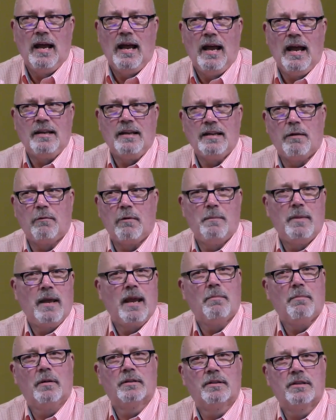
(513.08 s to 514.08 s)
And yet we'd be
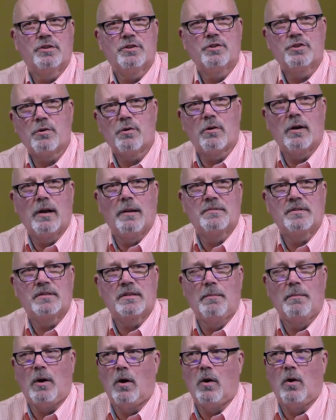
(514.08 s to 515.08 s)
able to shore up
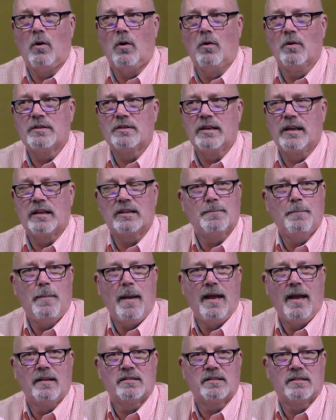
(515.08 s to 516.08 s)
some holes and
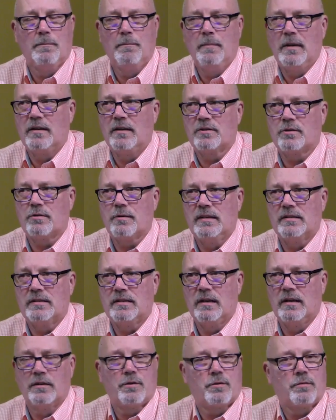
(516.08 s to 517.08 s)
expand some ministries
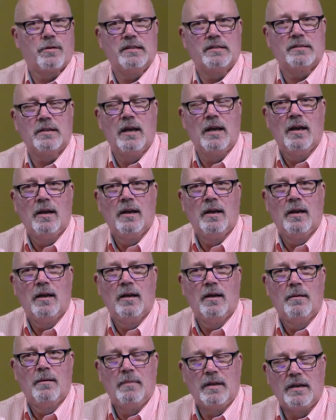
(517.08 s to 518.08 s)
and increase
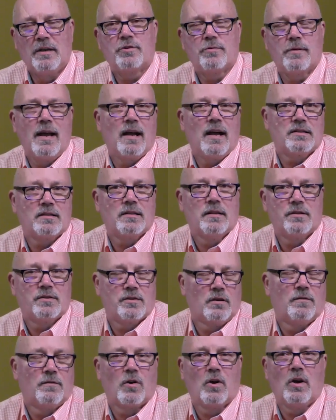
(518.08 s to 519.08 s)
ministry
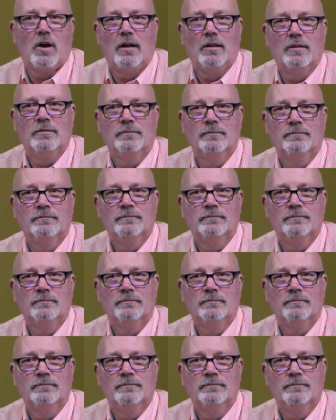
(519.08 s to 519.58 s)
excellence overall.